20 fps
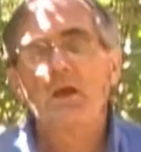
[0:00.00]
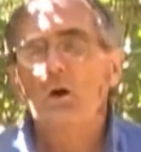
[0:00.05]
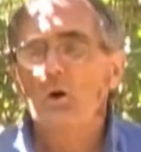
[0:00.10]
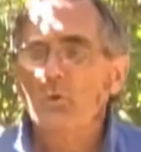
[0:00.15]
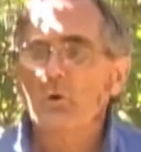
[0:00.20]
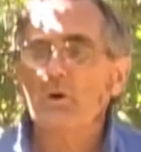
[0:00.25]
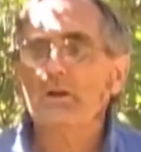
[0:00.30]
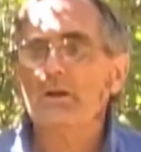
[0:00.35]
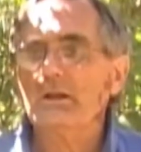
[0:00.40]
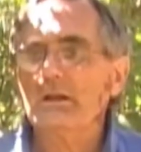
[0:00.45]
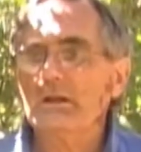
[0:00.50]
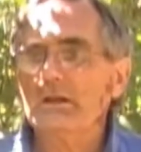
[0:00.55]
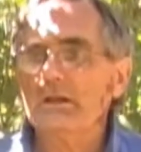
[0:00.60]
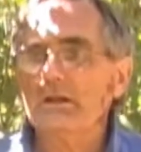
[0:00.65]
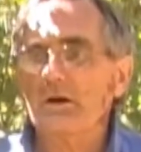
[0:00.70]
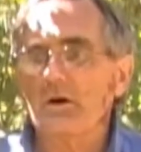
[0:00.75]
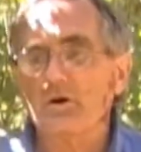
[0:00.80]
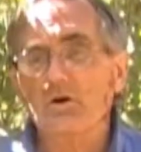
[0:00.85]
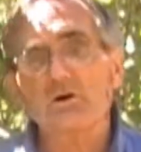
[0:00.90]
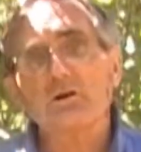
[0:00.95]
When the
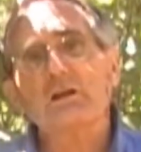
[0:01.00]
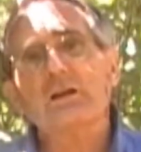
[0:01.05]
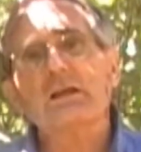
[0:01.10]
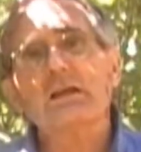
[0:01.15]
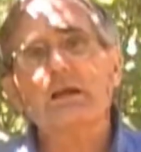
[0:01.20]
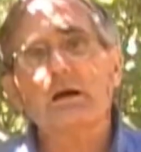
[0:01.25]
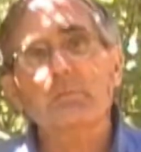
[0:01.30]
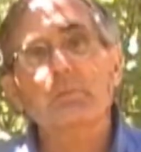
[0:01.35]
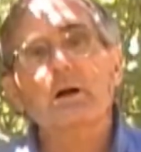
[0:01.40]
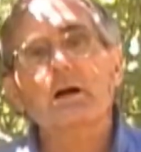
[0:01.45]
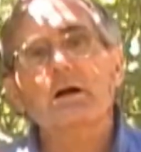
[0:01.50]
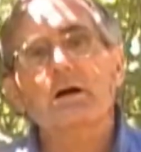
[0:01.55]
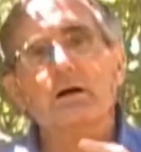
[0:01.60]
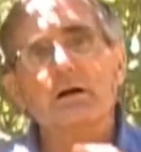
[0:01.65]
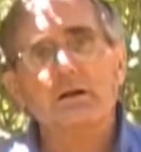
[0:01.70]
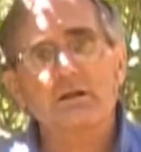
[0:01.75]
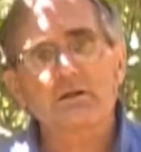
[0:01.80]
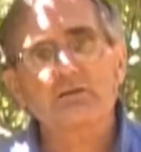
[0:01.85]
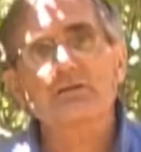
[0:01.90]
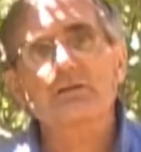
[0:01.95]
early
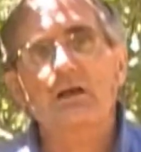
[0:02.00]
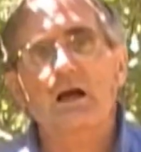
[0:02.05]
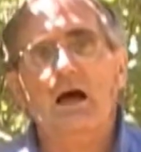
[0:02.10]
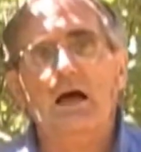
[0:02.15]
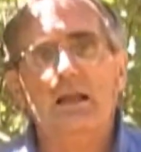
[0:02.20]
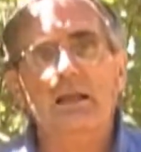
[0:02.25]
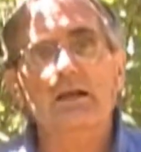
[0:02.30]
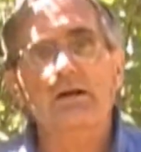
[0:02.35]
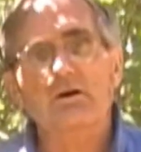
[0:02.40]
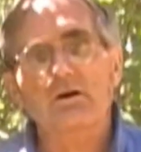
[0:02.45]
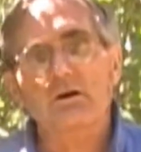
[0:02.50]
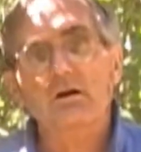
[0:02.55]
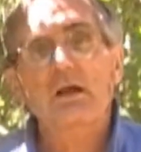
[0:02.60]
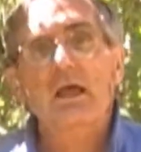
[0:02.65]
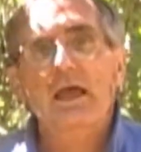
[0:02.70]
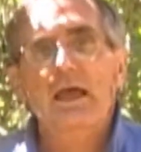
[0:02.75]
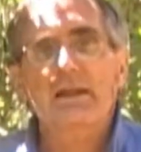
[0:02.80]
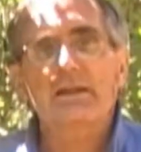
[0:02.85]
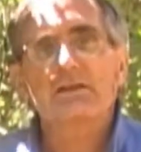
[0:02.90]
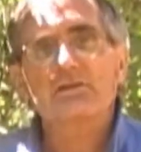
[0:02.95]
Americans got here
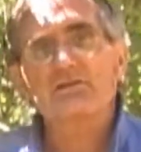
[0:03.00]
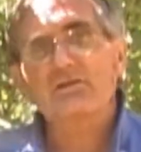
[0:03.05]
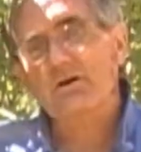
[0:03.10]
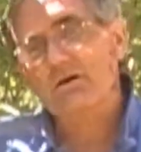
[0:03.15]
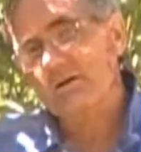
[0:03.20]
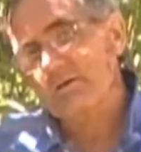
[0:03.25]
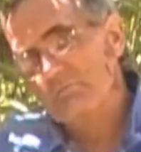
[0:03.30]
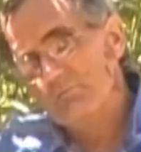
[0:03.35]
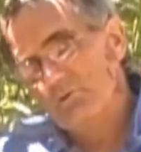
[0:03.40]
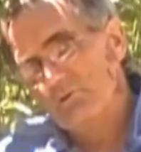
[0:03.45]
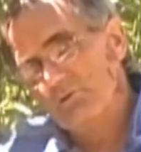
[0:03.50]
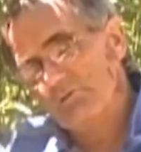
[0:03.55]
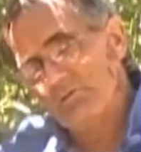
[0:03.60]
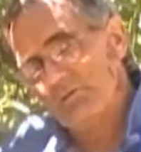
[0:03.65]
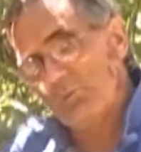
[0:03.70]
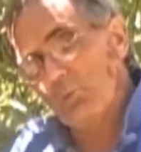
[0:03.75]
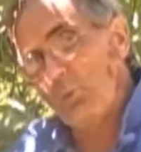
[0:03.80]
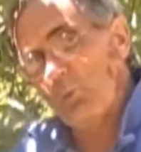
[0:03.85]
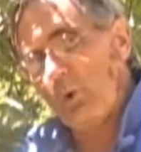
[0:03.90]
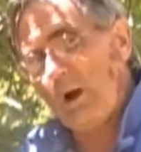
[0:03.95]
and they started
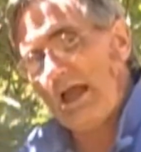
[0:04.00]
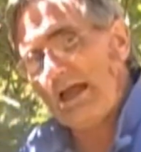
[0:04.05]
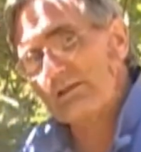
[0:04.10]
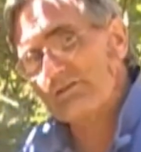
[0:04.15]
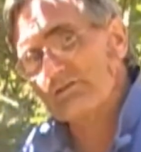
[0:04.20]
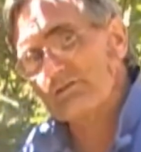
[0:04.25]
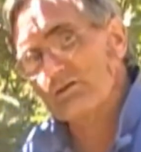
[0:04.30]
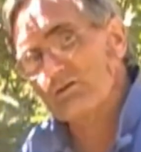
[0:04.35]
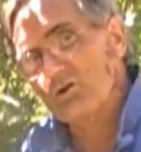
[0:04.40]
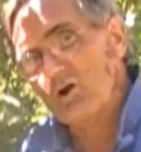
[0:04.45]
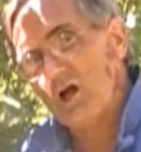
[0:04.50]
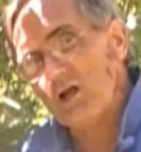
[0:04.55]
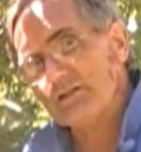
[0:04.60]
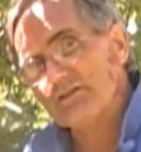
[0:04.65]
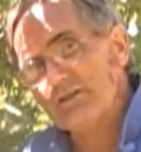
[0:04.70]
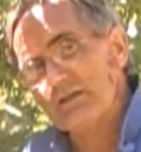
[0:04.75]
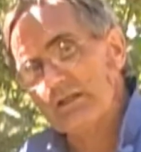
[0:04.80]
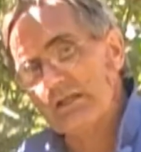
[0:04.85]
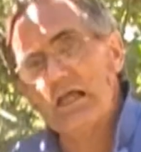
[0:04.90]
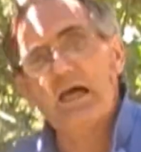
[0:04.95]
moving west across
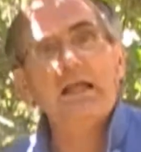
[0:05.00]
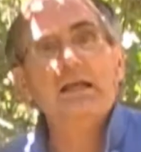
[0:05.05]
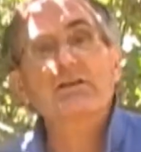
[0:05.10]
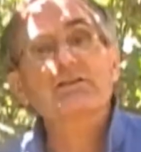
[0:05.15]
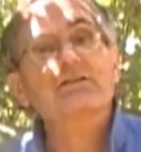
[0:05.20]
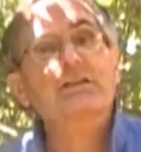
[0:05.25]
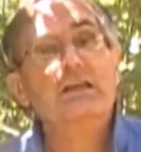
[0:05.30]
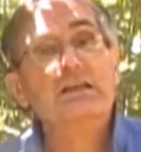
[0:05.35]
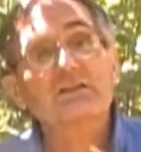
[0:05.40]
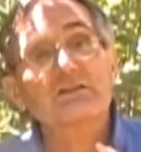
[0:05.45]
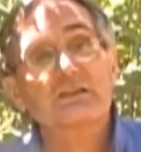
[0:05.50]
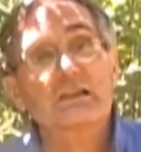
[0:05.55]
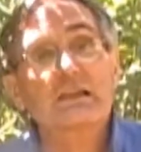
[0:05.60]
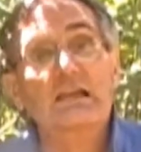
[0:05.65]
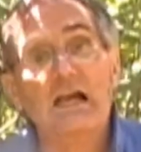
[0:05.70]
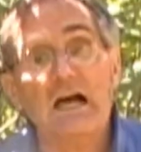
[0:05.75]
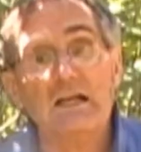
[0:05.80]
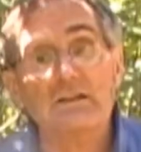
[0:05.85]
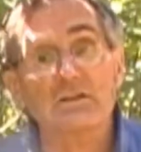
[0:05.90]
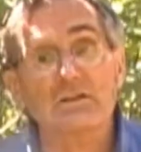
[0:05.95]
the United States and they
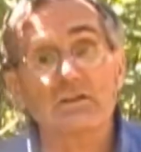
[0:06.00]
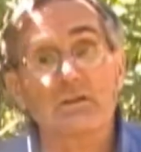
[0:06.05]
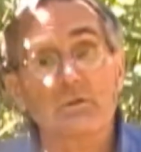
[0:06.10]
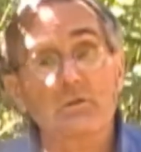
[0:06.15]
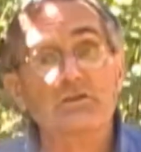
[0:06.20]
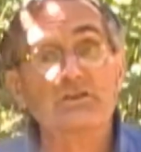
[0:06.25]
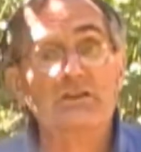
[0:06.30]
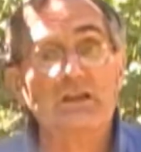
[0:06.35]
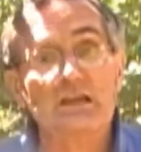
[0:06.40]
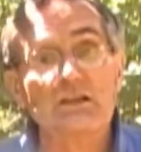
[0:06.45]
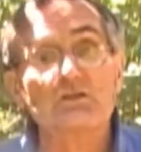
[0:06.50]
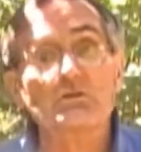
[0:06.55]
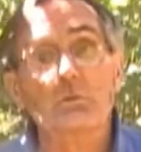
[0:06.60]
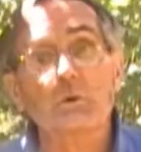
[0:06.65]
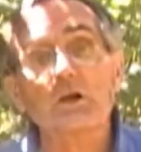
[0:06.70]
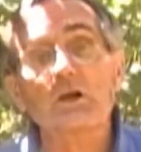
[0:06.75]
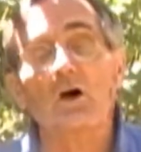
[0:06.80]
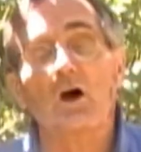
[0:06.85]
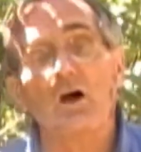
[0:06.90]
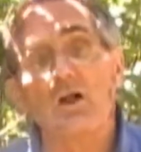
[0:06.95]
got to the states we
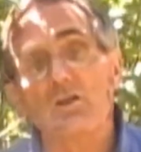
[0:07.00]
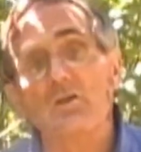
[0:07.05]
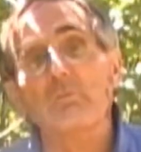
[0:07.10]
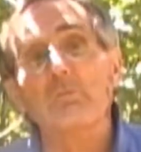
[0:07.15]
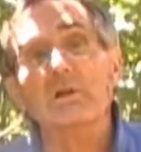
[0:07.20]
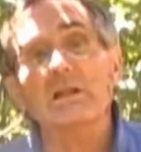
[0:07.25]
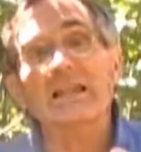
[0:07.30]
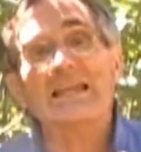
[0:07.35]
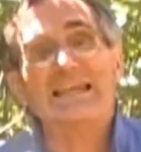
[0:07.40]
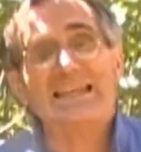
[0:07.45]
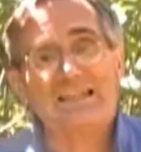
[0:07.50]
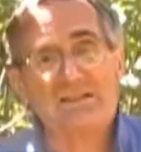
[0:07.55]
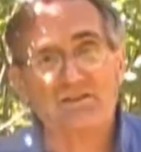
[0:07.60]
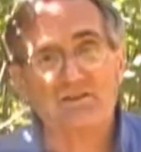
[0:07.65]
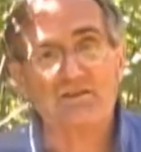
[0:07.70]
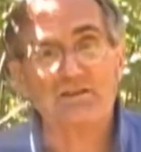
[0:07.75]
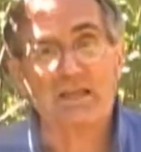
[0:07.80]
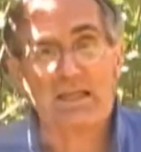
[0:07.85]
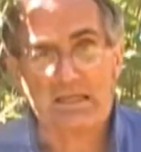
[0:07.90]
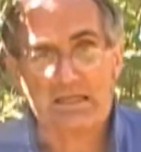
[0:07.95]
call the Plain
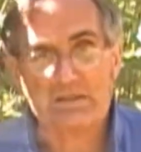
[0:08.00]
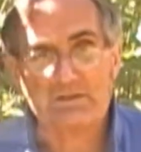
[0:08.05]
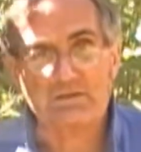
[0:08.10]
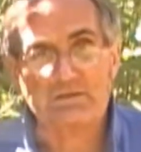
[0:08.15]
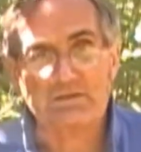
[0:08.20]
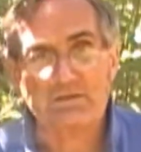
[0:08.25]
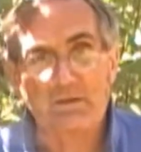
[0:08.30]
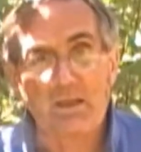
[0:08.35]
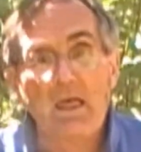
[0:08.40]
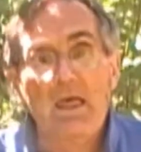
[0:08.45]
States,